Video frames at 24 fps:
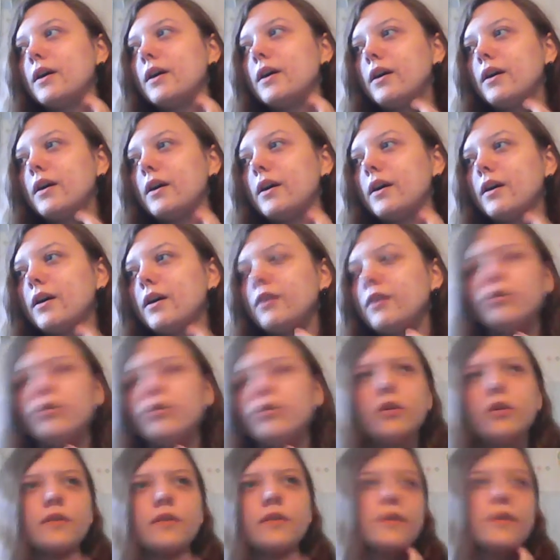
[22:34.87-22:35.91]
No,
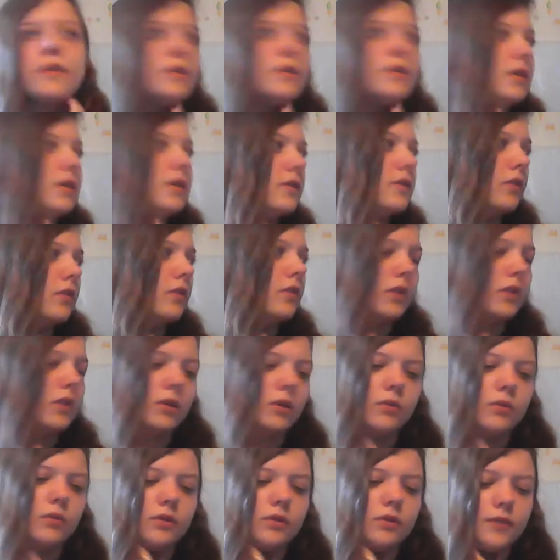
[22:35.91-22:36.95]
I think that's all I
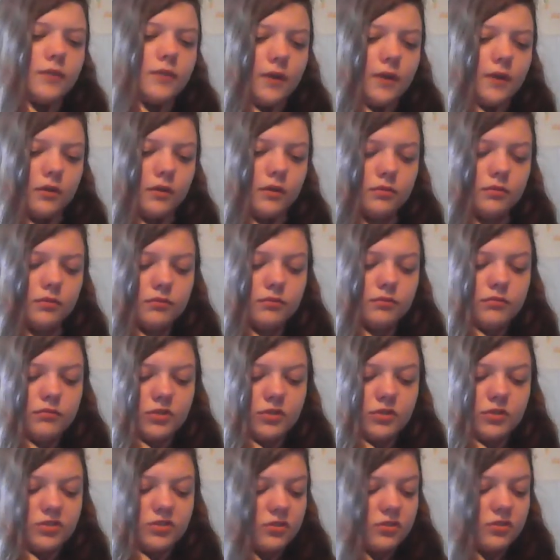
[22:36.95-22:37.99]
wanted to say
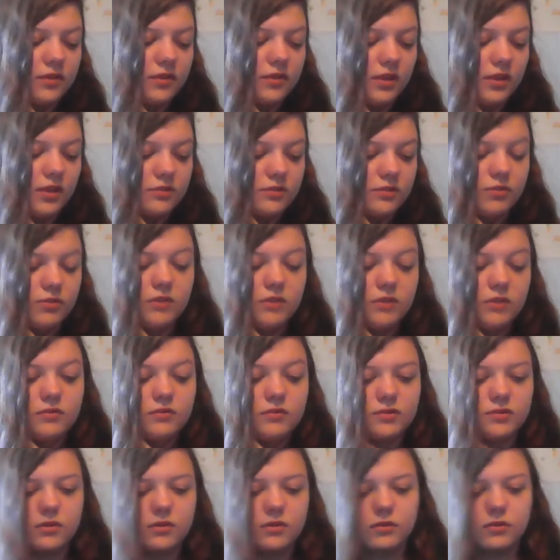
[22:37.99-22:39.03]
because there's nothing else written,
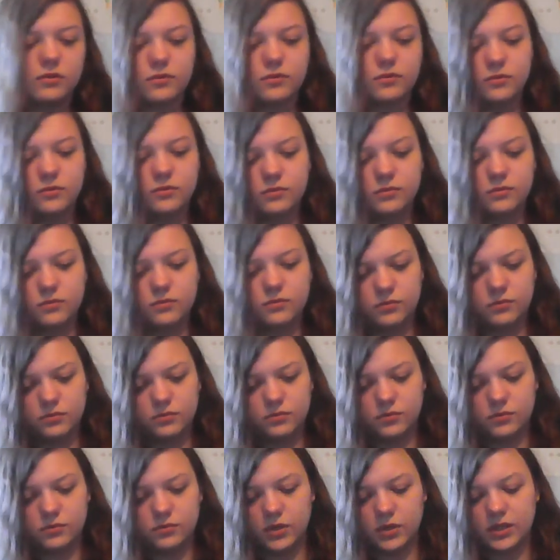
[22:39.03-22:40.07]
so
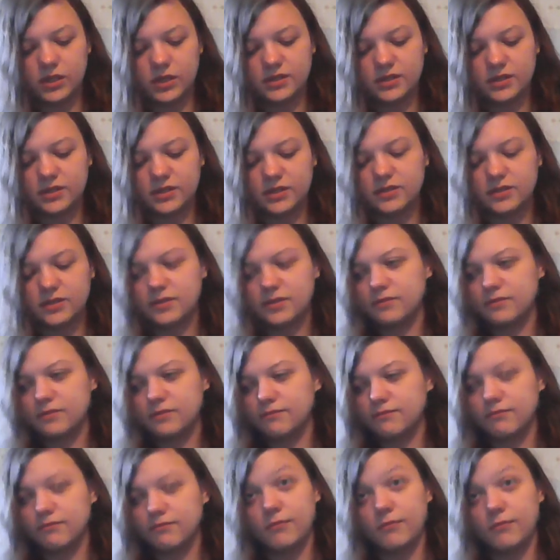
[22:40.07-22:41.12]
I guess that's
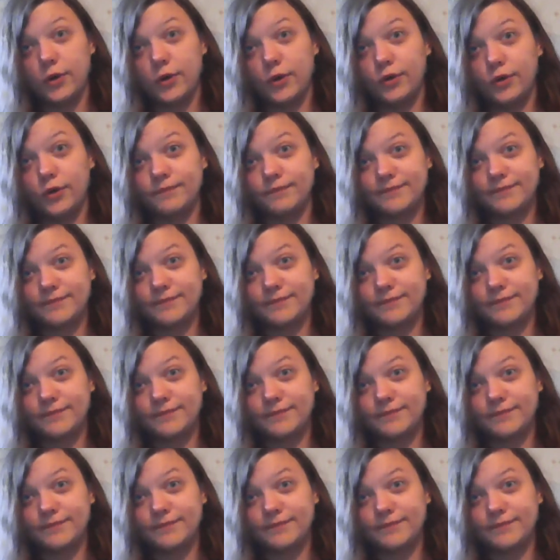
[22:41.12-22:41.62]
all.